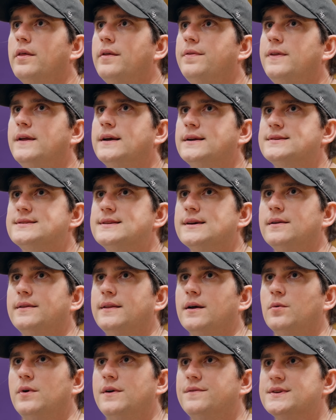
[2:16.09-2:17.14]
of the things that,
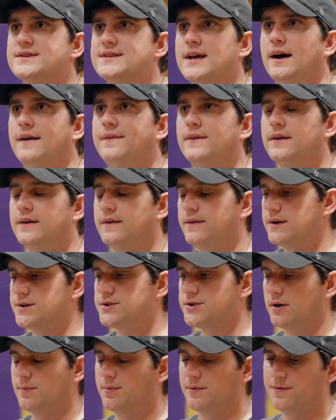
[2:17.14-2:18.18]
that we've designed the, the
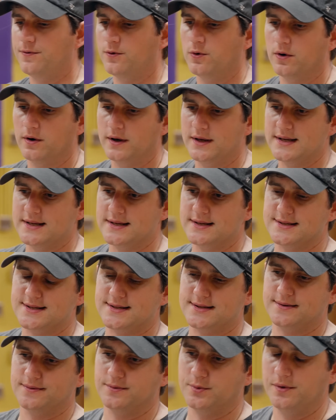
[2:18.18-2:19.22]
Sherpa for
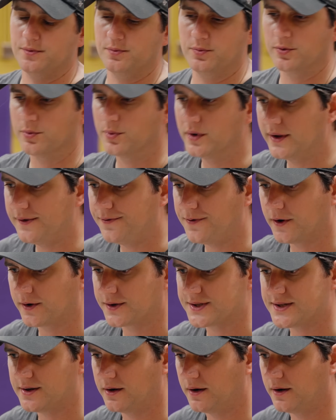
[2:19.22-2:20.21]
is we, we're really focused